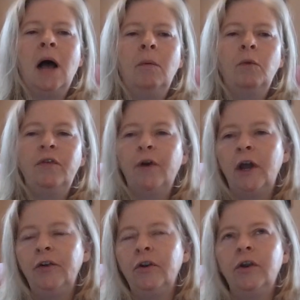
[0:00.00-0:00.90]
Um, we
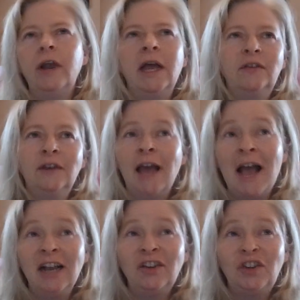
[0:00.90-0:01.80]
find her as an
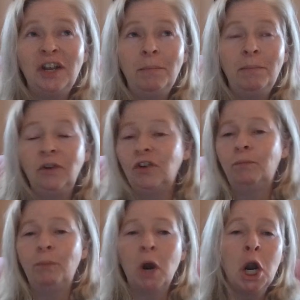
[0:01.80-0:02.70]
ash heap.
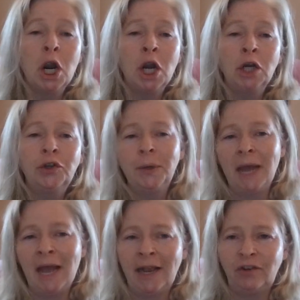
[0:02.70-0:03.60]
She's burned to
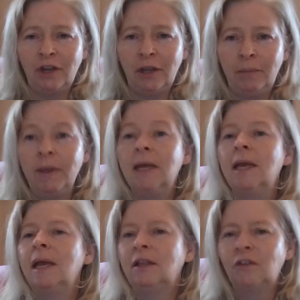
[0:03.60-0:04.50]
an ash heap
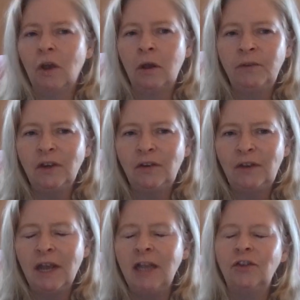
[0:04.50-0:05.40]
in Psalm
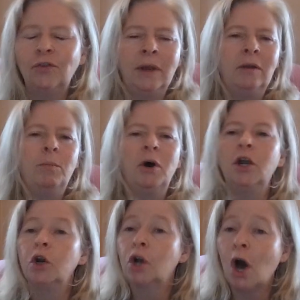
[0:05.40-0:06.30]
sixty-eight, surrounded
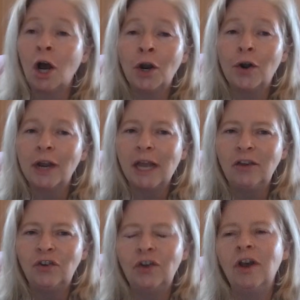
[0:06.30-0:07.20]
by her
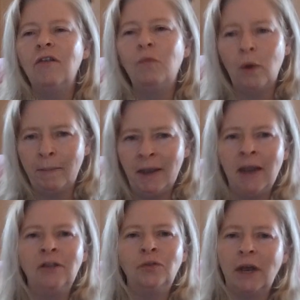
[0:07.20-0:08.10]
congregation of
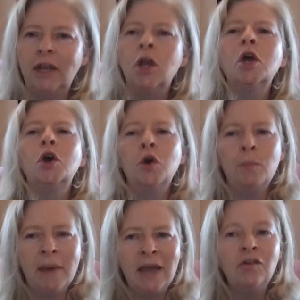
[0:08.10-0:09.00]
women, that's right,
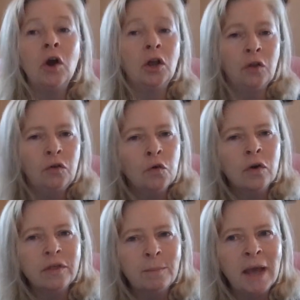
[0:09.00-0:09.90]
who met on the
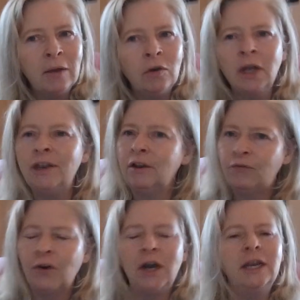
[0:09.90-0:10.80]
North Mountain,
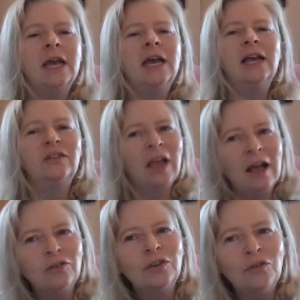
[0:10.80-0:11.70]
identified as a
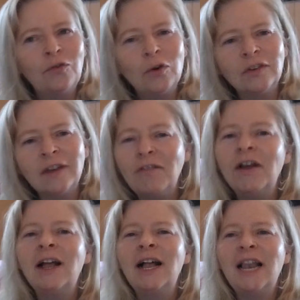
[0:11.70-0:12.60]
house in the forest
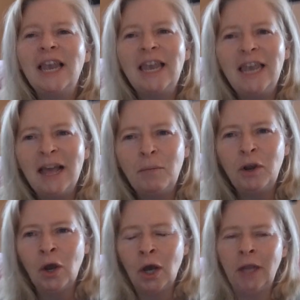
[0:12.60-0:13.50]
of
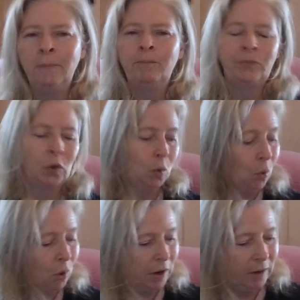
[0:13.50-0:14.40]
Lebanon,
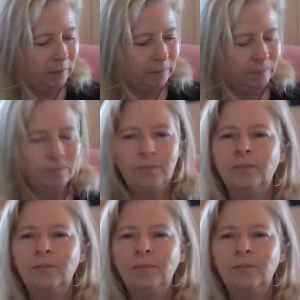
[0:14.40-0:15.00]
or